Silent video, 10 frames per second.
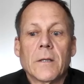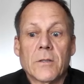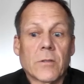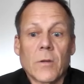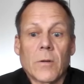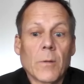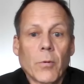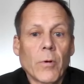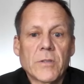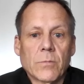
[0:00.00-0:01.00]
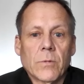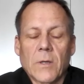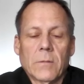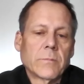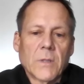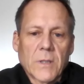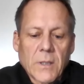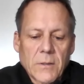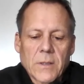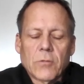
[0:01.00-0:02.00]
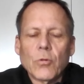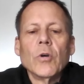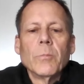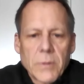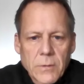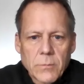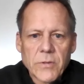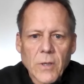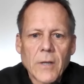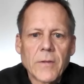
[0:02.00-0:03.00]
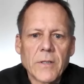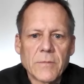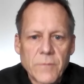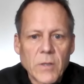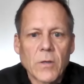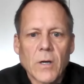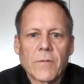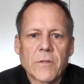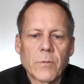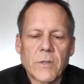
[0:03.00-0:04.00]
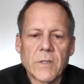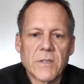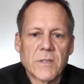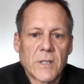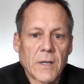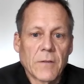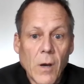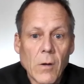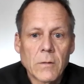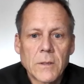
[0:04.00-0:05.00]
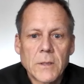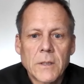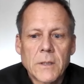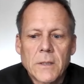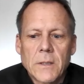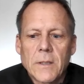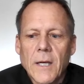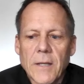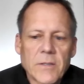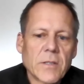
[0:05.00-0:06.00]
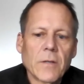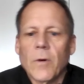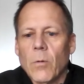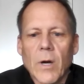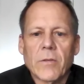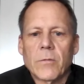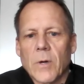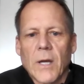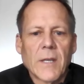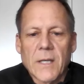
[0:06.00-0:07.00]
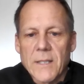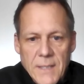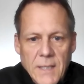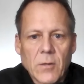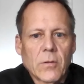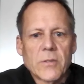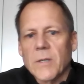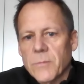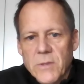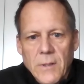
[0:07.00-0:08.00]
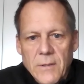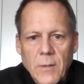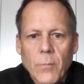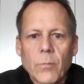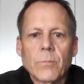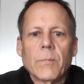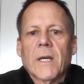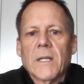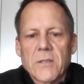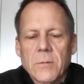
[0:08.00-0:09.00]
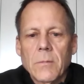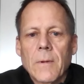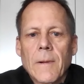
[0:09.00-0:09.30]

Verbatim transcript: So the, the employees, uh, the, the group was on this video conference with the C F O. And the C F O walked through, I think, a deal or some, some mechanism,